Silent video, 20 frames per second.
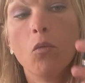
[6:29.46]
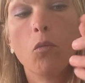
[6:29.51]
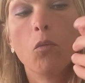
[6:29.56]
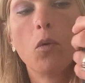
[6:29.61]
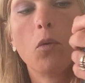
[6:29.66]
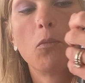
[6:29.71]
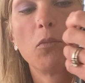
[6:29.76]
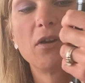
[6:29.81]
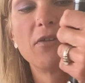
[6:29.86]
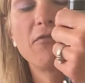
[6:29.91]

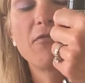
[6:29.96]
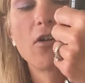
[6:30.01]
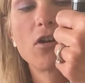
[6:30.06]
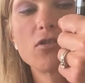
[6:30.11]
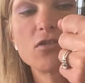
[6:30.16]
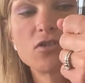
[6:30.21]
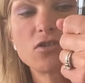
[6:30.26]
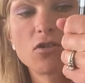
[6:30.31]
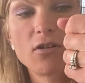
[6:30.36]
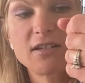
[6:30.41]
When we
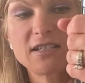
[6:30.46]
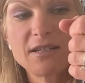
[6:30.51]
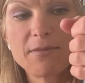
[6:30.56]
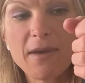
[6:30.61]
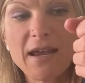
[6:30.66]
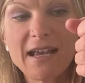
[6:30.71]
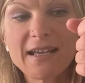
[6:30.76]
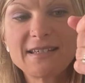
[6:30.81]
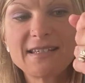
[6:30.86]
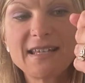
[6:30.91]
first start to
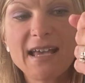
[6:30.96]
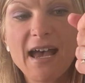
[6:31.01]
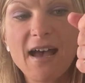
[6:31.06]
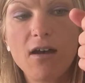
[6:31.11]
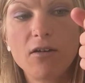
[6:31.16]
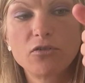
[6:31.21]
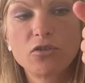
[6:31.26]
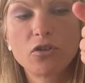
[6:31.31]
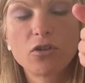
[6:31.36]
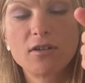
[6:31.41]
make a
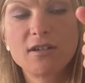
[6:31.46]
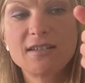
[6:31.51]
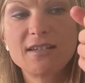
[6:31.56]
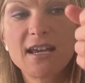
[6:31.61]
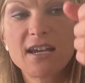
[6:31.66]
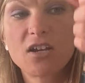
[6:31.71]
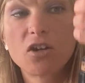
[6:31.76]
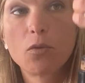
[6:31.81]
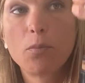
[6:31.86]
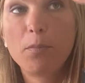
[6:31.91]
sound, you're gonna
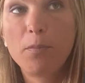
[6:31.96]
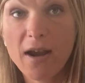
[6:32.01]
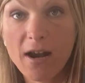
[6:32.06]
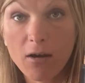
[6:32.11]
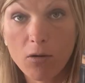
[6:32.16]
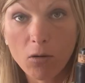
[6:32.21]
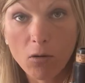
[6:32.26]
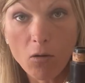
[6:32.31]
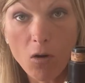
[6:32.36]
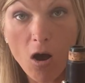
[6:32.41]
take your
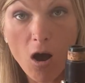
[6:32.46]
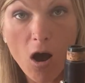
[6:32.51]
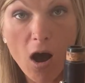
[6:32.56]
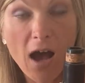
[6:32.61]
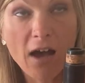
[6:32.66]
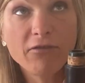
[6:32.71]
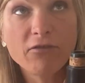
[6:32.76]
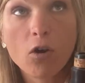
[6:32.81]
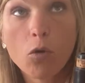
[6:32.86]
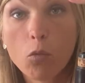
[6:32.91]
barrel
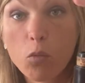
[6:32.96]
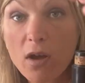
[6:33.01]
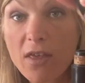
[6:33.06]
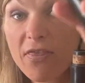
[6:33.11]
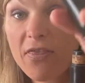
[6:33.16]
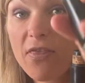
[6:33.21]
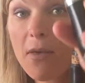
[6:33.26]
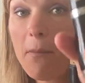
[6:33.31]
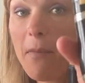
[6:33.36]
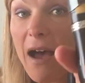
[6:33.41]
off
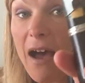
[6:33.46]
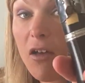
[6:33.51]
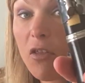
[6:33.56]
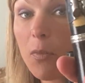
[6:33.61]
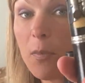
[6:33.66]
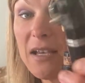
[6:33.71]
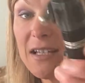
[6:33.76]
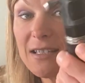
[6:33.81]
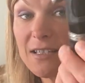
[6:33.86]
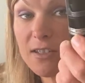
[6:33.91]
with the
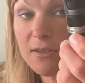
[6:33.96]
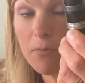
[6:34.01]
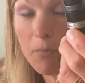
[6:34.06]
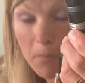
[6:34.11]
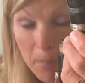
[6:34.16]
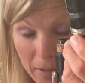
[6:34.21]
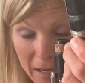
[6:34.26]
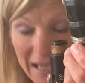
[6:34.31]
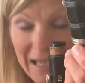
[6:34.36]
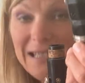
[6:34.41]

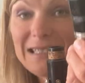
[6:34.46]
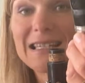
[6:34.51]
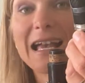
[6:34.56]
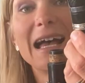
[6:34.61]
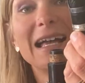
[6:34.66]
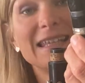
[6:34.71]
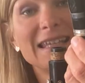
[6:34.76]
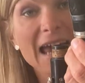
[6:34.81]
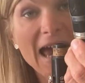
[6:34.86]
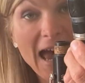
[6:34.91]
mouthpiece
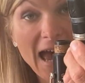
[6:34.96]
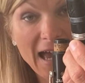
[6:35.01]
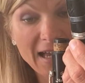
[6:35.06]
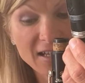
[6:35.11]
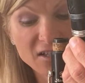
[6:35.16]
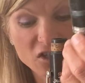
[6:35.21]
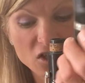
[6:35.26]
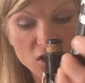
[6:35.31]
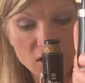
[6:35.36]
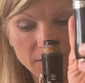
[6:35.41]

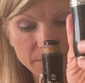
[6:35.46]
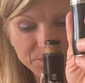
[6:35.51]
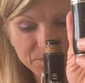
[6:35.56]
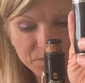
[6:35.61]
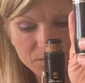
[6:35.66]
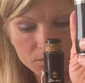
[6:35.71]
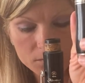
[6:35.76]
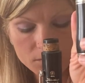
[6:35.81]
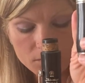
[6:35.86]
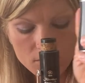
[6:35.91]
attached,
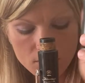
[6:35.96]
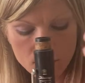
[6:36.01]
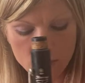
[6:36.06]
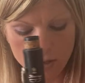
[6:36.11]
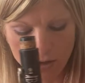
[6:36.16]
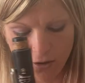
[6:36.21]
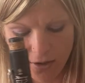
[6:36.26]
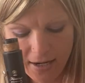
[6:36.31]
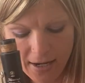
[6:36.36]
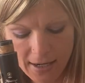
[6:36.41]

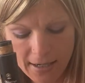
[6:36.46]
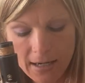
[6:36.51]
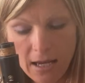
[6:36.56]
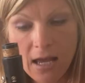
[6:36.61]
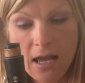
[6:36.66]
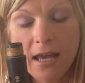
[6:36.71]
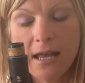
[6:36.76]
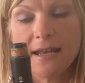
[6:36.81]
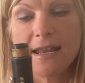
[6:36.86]
okay?